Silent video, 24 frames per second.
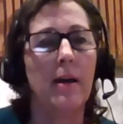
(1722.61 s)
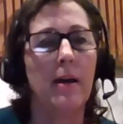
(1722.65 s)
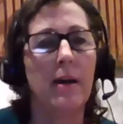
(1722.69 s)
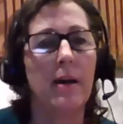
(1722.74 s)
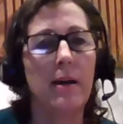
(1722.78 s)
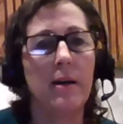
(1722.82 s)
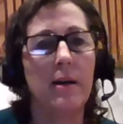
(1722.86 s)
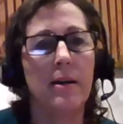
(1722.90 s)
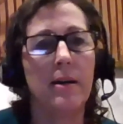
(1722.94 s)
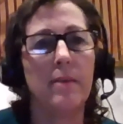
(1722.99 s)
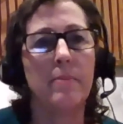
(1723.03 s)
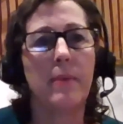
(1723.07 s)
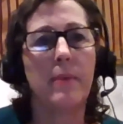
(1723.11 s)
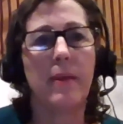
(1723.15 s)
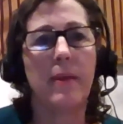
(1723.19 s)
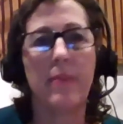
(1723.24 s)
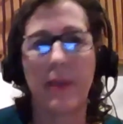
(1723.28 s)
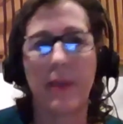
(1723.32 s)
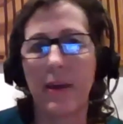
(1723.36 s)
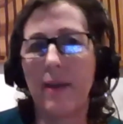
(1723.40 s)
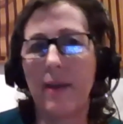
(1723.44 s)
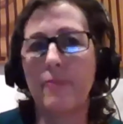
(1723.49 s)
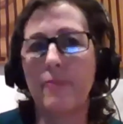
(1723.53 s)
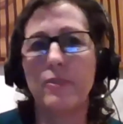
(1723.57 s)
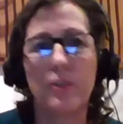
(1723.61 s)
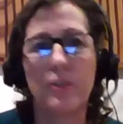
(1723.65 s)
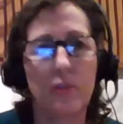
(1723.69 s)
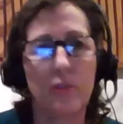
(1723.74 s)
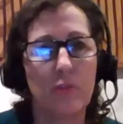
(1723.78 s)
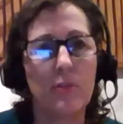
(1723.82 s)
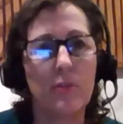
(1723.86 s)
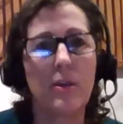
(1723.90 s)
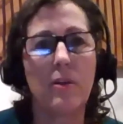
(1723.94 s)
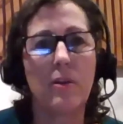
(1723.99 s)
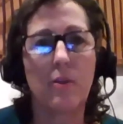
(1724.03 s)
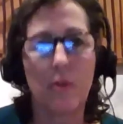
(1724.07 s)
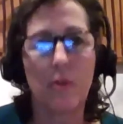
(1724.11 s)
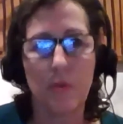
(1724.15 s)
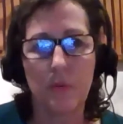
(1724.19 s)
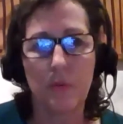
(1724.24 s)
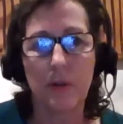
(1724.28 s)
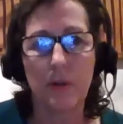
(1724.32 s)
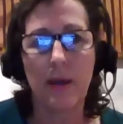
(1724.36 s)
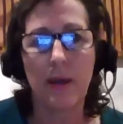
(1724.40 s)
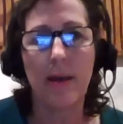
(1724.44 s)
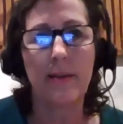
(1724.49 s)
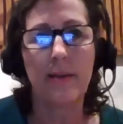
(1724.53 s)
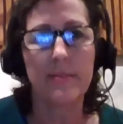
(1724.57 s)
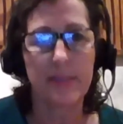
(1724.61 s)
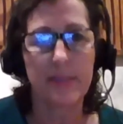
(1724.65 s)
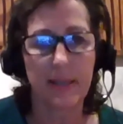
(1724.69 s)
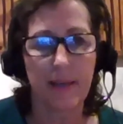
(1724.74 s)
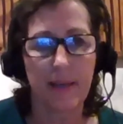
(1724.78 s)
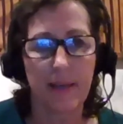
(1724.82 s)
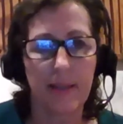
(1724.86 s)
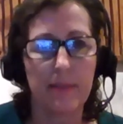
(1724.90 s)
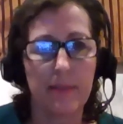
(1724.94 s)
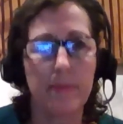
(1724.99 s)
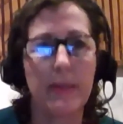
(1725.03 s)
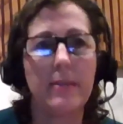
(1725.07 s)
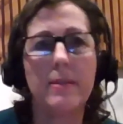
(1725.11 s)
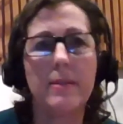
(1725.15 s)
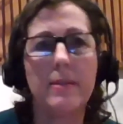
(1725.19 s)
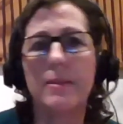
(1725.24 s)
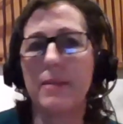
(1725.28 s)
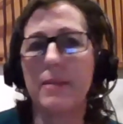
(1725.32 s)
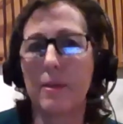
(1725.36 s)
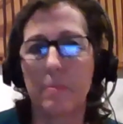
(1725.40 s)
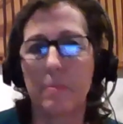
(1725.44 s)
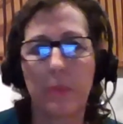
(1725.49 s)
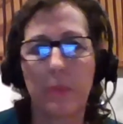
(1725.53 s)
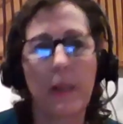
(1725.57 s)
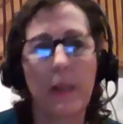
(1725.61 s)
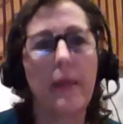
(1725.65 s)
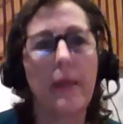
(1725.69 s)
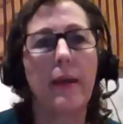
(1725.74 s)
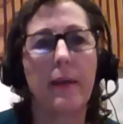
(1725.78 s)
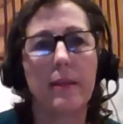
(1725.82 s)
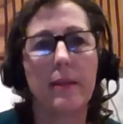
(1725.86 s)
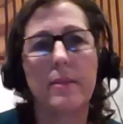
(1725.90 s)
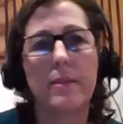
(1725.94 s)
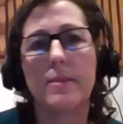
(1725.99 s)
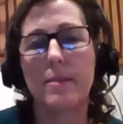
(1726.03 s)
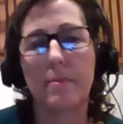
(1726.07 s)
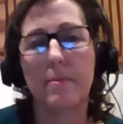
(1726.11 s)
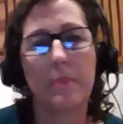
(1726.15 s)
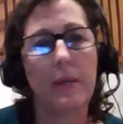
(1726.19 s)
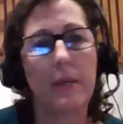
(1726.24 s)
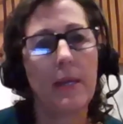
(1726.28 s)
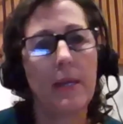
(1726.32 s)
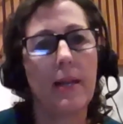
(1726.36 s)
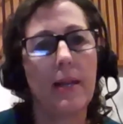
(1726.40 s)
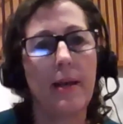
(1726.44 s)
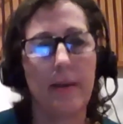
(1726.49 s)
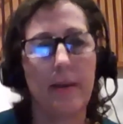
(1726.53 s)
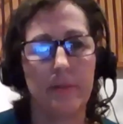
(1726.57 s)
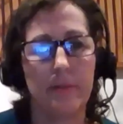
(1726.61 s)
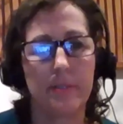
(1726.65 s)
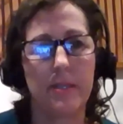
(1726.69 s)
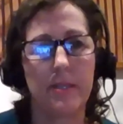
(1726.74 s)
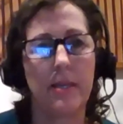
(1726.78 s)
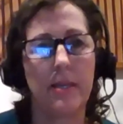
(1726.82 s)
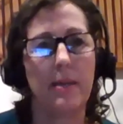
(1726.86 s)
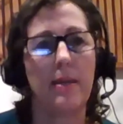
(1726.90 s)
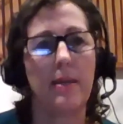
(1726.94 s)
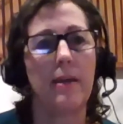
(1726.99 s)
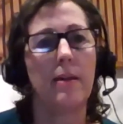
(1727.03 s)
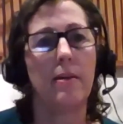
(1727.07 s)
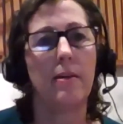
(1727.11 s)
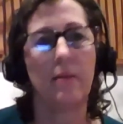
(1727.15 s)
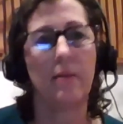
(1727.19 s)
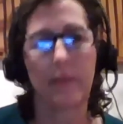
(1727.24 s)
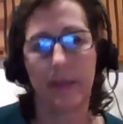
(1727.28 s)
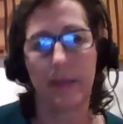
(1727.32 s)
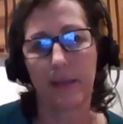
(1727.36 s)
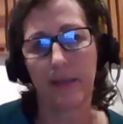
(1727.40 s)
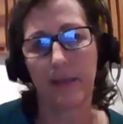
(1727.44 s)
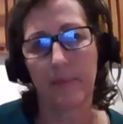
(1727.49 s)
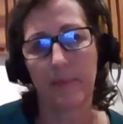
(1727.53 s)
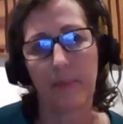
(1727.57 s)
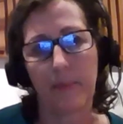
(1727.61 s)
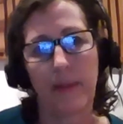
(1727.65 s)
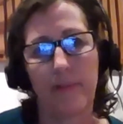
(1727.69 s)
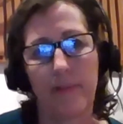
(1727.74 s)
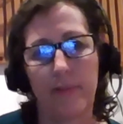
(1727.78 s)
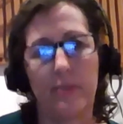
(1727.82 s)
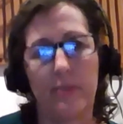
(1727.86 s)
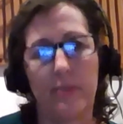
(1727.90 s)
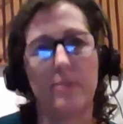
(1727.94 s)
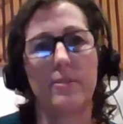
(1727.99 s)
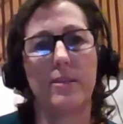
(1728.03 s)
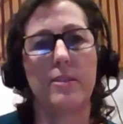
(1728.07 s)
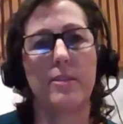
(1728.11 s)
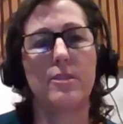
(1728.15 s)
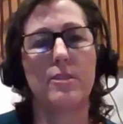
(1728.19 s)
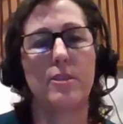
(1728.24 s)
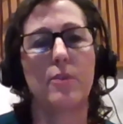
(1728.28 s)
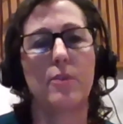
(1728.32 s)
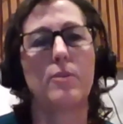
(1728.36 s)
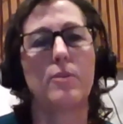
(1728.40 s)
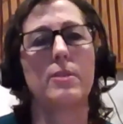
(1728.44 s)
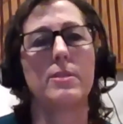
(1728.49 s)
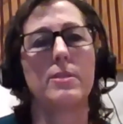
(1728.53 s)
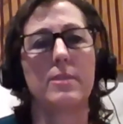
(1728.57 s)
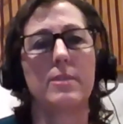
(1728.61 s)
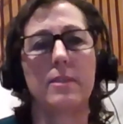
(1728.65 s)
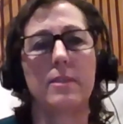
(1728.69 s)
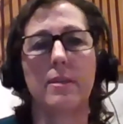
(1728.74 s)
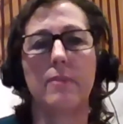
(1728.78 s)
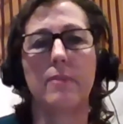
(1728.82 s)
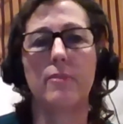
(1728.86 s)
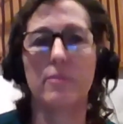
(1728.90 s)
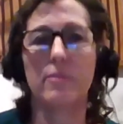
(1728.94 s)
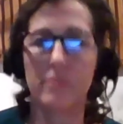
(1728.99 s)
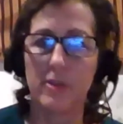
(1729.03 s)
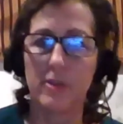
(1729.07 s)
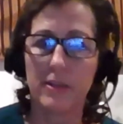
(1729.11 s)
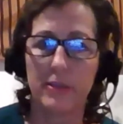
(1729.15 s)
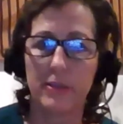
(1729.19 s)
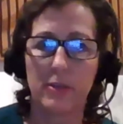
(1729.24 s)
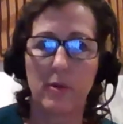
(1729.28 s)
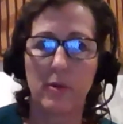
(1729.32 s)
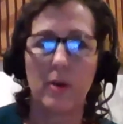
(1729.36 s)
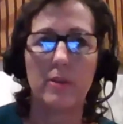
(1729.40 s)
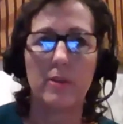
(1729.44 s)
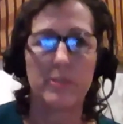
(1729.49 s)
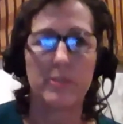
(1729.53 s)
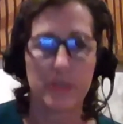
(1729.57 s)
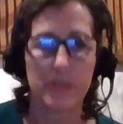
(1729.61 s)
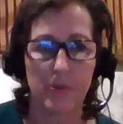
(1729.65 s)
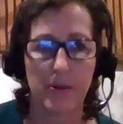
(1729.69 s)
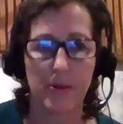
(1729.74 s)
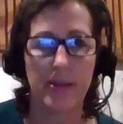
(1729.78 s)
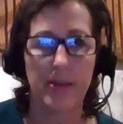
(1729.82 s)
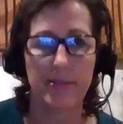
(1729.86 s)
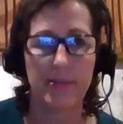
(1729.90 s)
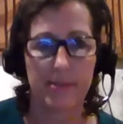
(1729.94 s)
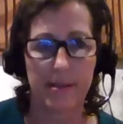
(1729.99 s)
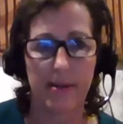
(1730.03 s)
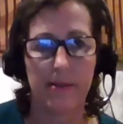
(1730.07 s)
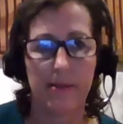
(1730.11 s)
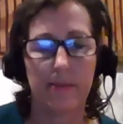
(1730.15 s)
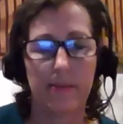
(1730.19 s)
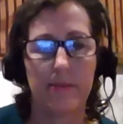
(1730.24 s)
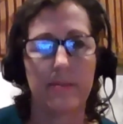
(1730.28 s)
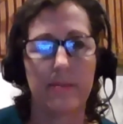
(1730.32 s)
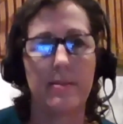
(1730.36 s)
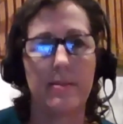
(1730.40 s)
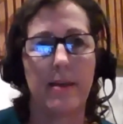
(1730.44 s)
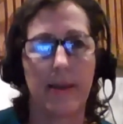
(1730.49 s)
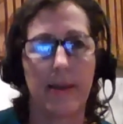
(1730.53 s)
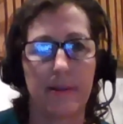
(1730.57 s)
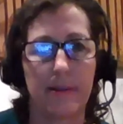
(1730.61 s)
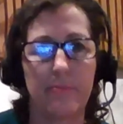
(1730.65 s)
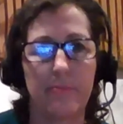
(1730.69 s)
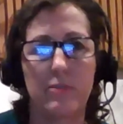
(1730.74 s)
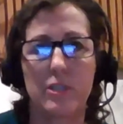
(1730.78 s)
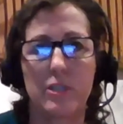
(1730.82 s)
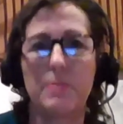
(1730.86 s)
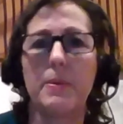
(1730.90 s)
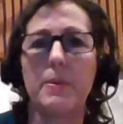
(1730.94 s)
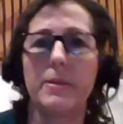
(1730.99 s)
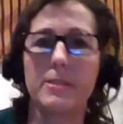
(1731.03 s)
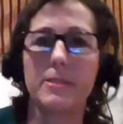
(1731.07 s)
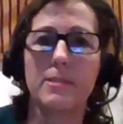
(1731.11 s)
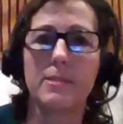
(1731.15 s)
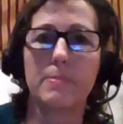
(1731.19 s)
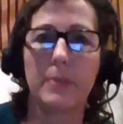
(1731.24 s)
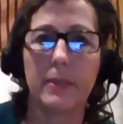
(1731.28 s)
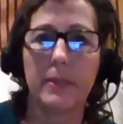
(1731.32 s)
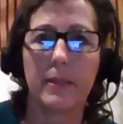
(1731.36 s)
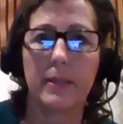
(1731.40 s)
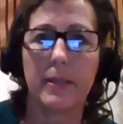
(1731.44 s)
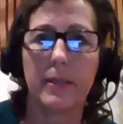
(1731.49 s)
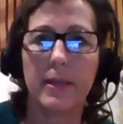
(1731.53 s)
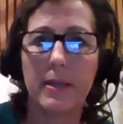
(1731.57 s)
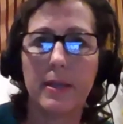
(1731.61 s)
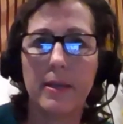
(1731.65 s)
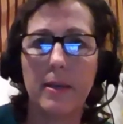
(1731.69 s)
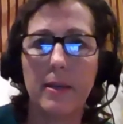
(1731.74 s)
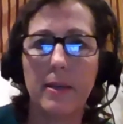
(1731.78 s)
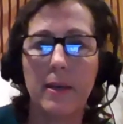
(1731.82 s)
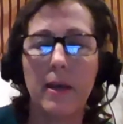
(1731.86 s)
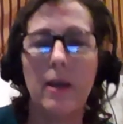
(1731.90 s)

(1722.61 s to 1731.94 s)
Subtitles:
And they have to do their own housing element in their plan to meet housing at all income levels. And so the city of Novato also has that responsibility.